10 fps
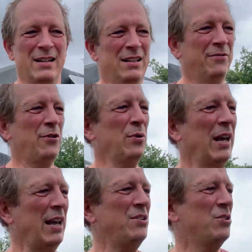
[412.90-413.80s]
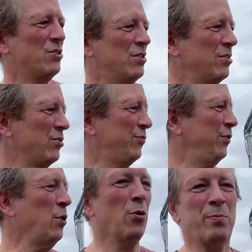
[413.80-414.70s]
In the fruit cage, there's a
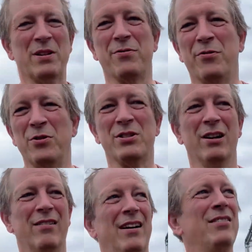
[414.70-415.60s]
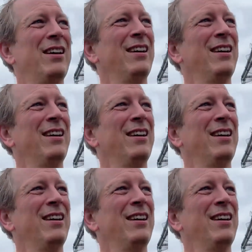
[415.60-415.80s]
few odd bits of fruit still around.